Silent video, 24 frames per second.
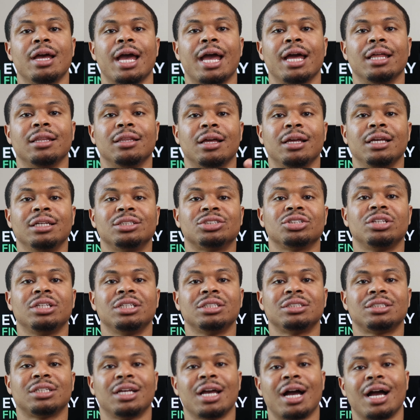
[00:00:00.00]
And each of
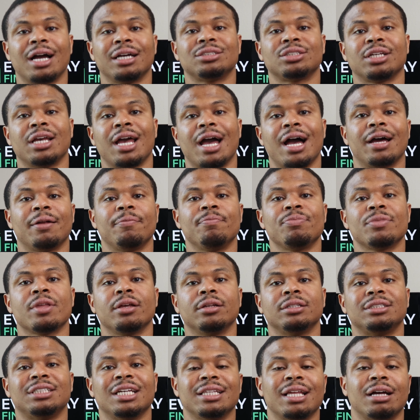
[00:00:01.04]
these guys got
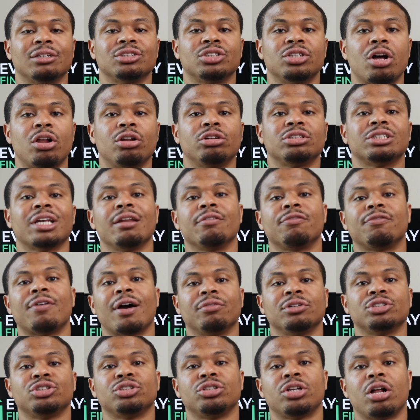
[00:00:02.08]
ten thousand dollars and
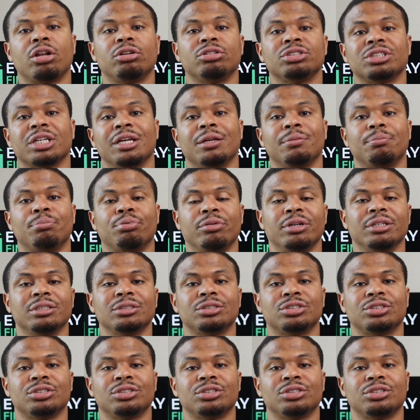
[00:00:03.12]
five hundred dollars in print